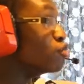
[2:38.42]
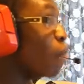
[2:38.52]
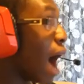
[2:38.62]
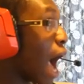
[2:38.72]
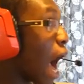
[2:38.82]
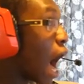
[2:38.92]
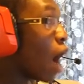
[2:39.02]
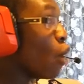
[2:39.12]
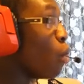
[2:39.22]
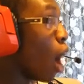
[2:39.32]

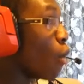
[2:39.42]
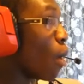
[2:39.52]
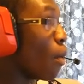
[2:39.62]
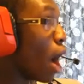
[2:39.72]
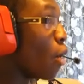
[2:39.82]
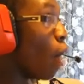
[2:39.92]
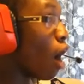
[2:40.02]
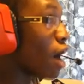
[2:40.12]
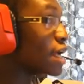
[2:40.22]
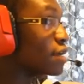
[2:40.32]
Whoa!
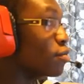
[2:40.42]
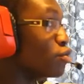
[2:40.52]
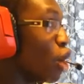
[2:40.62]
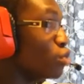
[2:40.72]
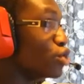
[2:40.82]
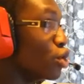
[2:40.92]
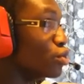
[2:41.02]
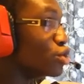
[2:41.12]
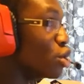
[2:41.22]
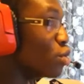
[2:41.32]
Alright, yo,
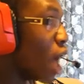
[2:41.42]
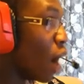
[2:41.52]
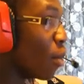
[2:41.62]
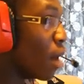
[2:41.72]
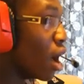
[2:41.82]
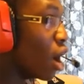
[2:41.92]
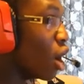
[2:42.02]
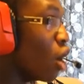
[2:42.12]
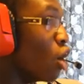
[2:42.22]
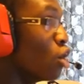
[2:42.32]
dude, help!
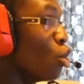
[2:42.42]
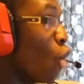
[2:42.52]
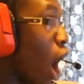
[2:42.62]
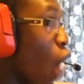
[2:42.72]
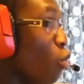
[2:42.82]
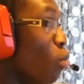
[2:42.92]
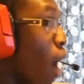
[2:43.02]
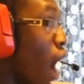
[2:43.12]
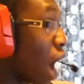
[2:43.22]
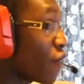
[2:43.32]
Whoa,
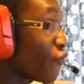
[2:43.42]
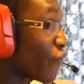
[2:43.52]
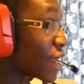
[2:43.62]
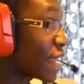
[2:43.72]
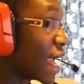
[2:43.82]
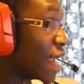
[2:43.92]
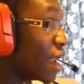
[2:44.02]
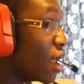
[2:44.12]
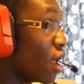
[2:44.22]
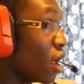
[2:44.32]
my
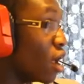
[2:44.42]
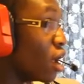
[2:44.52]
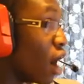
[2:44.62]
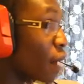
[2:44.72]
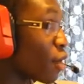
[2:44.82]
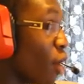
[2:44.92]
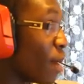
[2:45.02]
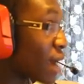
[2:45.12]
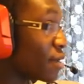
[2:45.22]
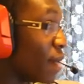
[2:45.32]
freaking! I'm going
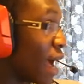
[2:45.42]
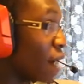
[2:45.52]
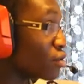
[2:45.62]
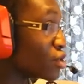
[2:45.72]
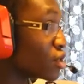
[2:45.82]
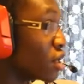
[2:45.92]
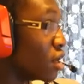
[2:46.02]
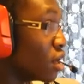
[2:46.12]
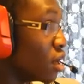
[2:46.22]
back in my house!